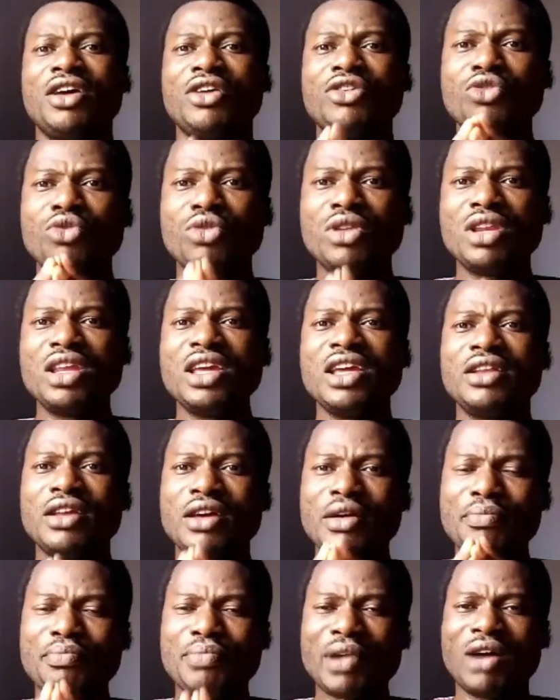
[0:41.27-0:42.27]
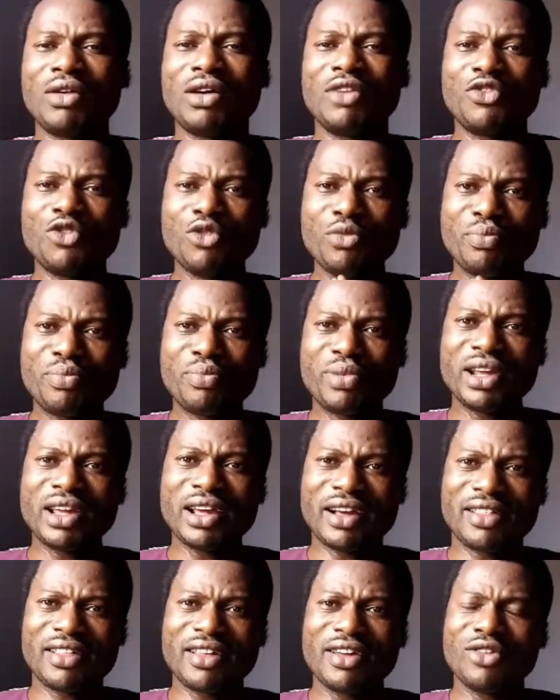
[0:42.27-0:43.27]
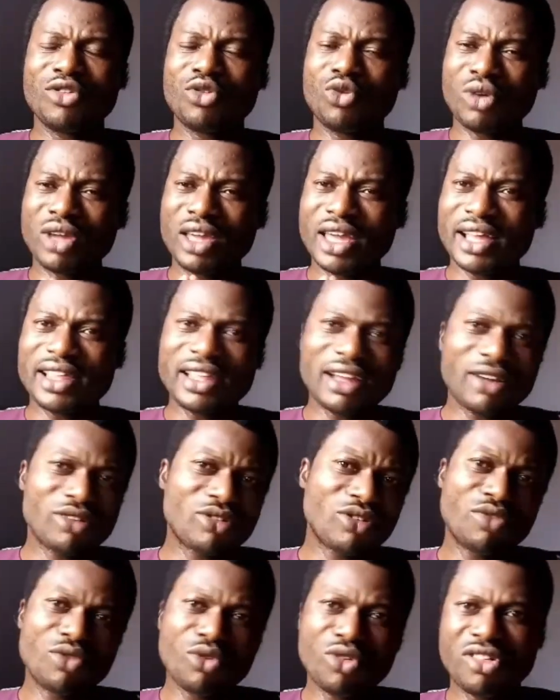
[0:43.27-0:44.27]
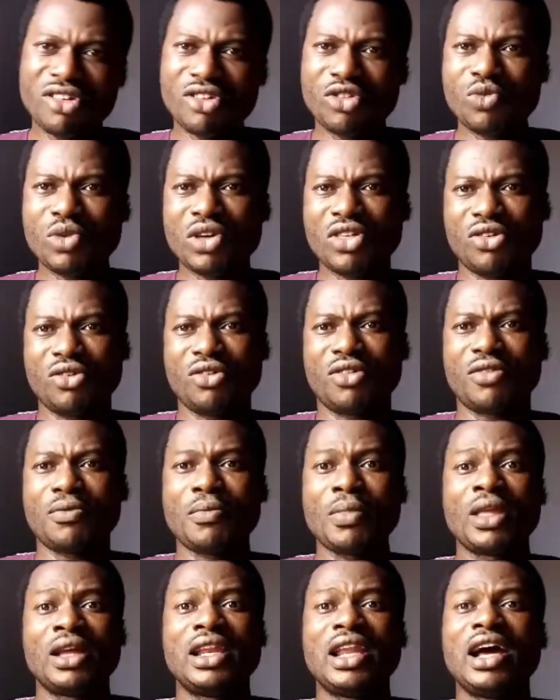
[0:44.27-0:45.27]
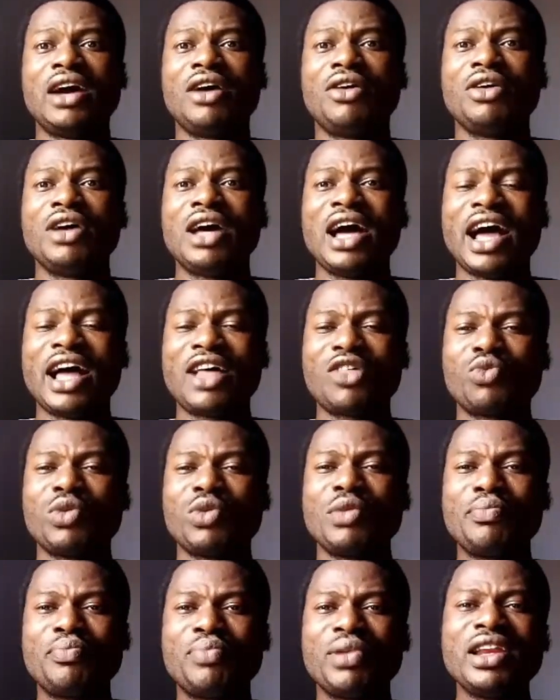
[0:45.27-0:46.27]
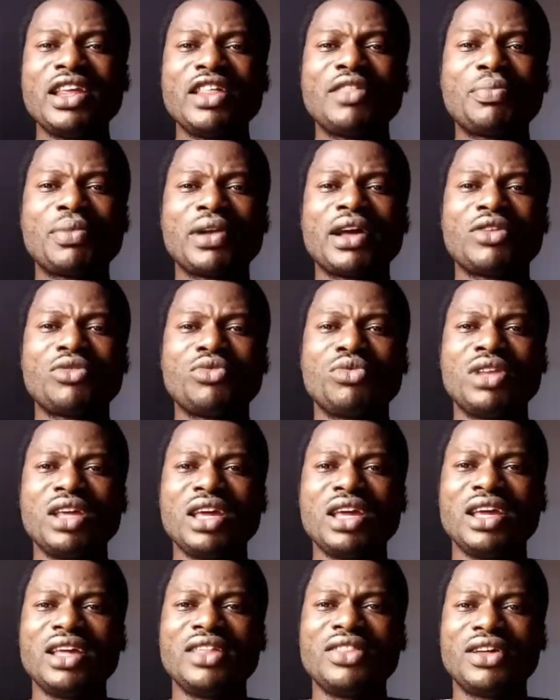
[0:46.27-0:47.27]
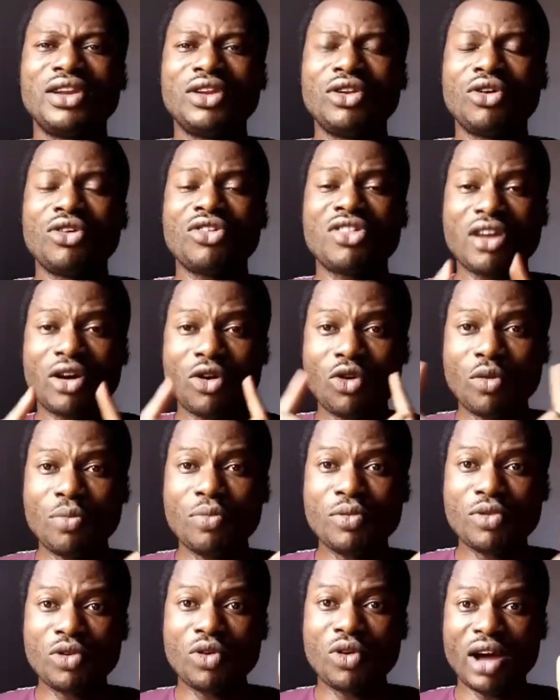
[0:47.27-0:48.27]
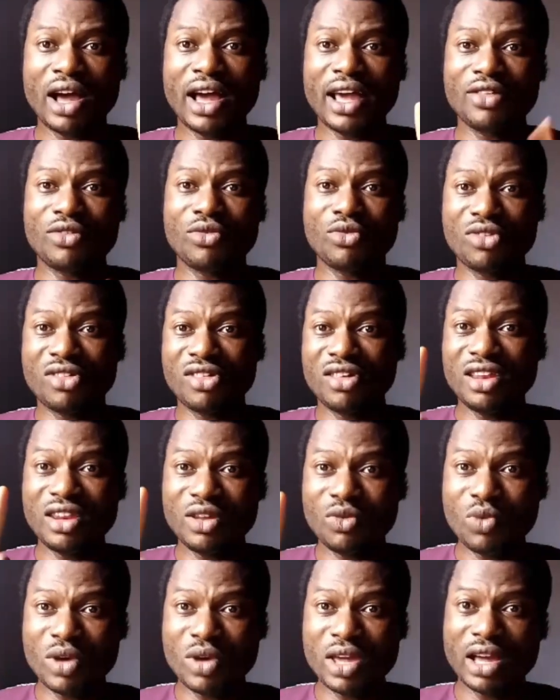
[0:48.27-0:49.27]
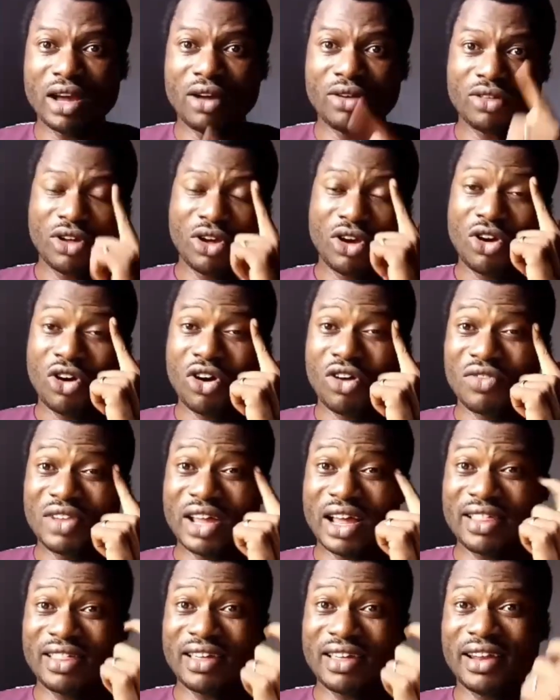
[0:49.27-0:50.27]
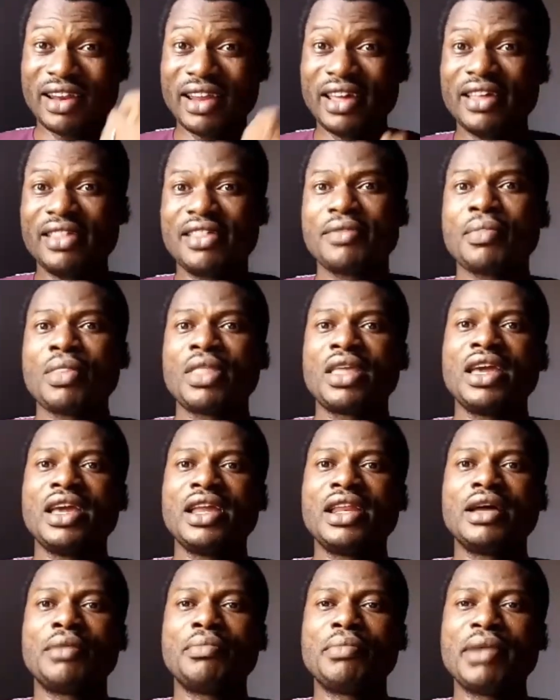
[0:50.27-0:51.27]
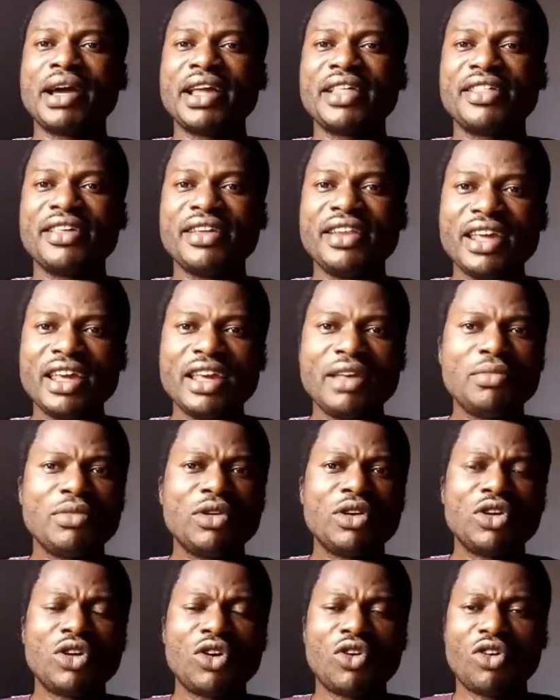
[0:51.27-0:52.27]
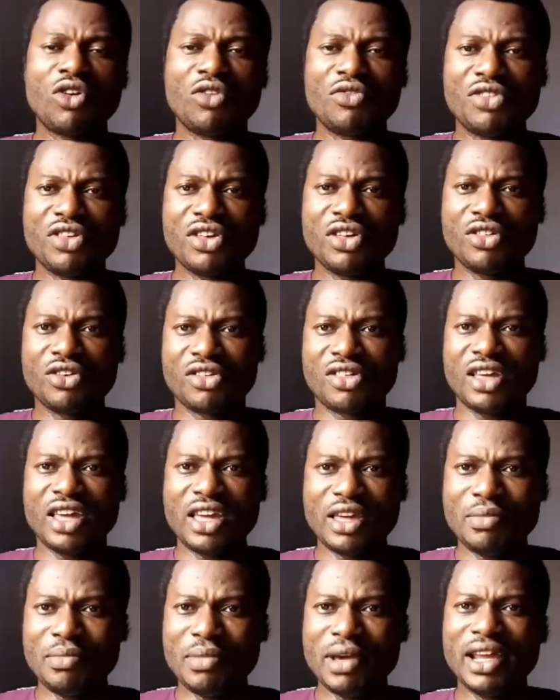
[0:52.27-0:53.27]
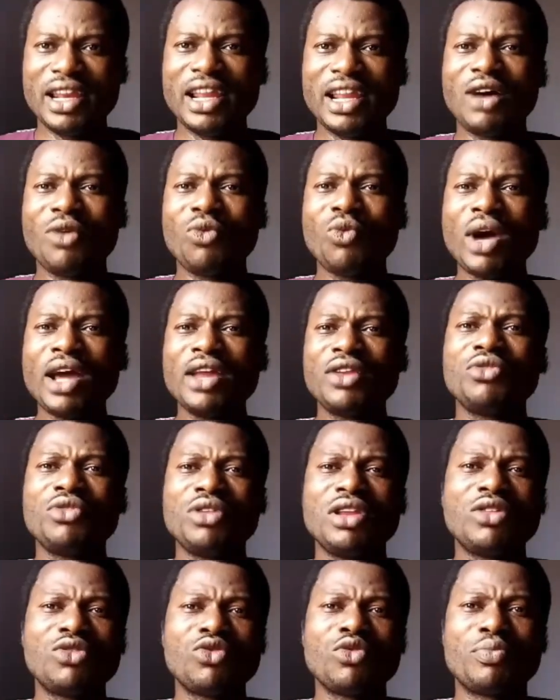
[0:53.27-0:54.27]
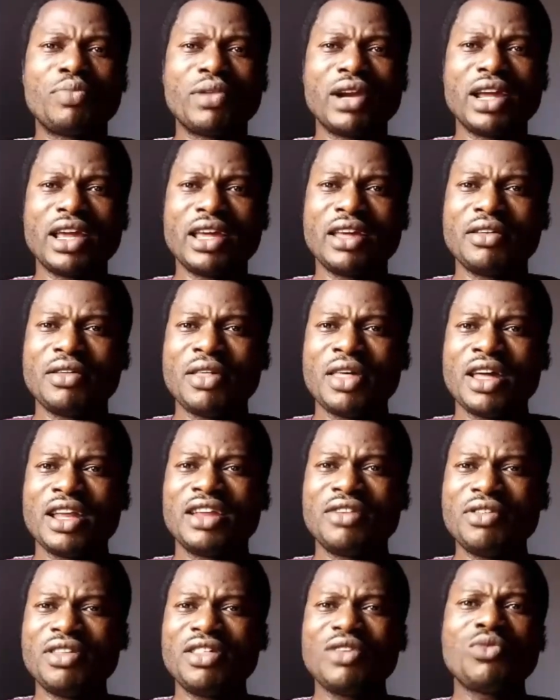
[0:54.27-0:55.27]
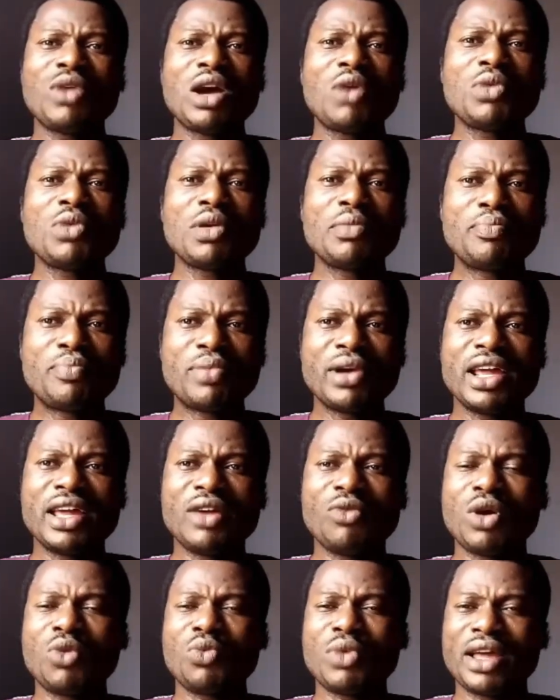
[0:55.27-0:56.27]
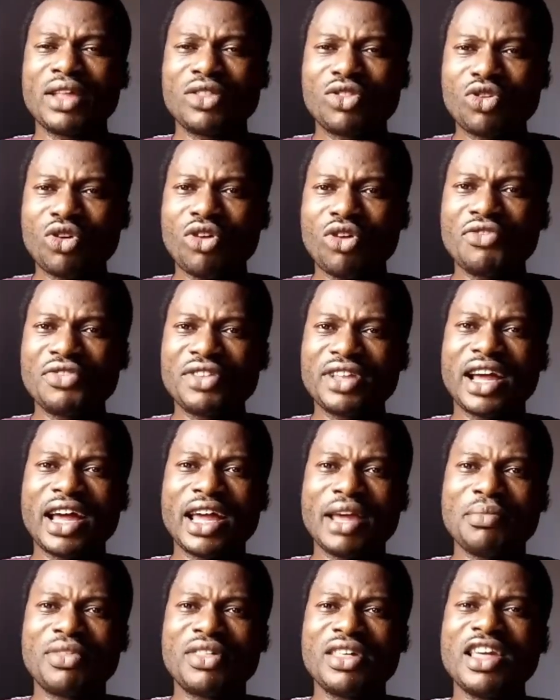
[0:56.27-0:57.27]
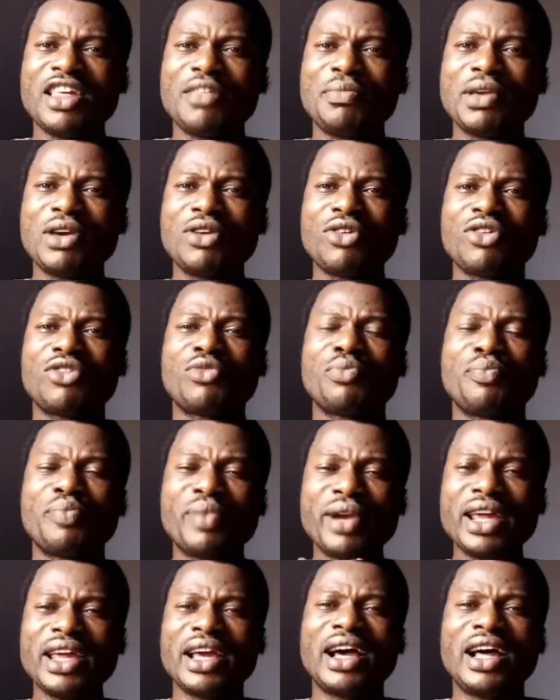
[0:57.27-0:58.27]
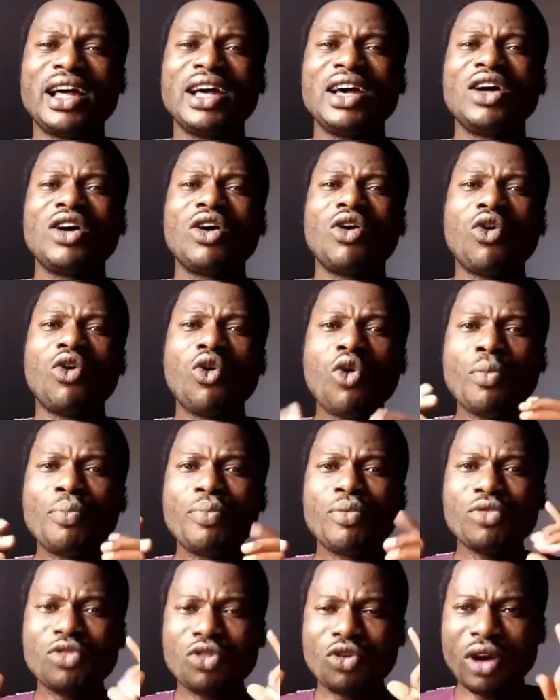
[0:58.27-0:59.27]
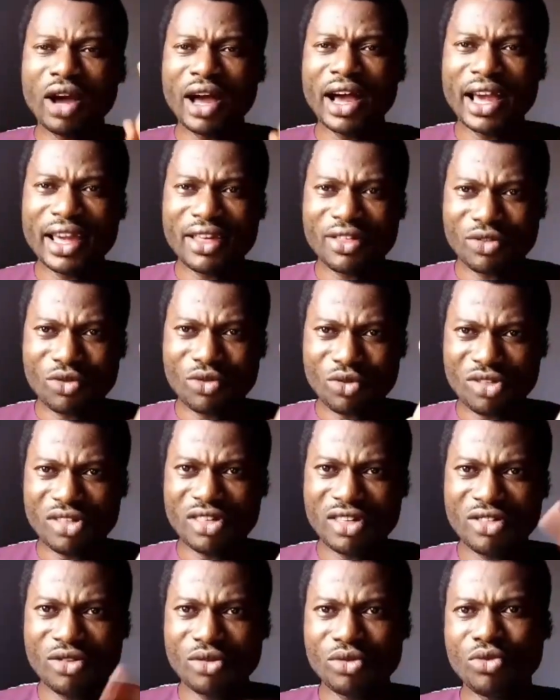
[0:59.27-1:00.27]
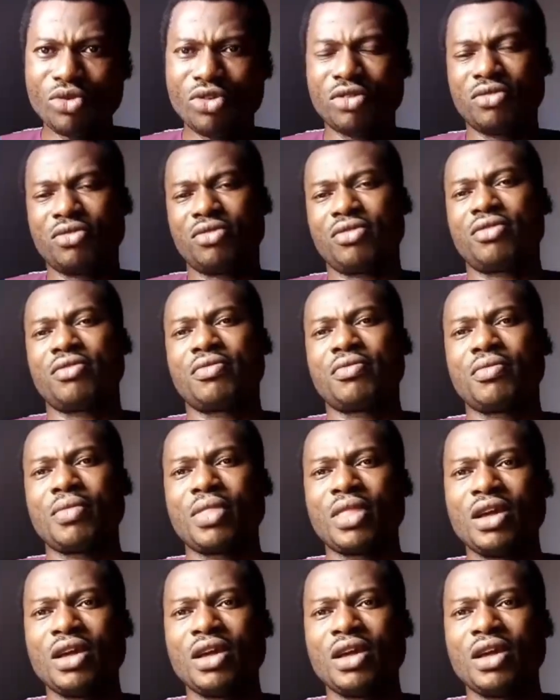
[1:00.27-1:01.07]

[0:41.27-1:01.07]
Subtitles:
You need powerful prayers to get out of those situations. Now, as we pray this prayer today, the Lord shall open your eyes to see the way out of that challenge in the mighty name of Jesus. Amen. Now, why do you need to pray? The reason why we pray when we're in tough times is because prayer opens your eyes to see solutions.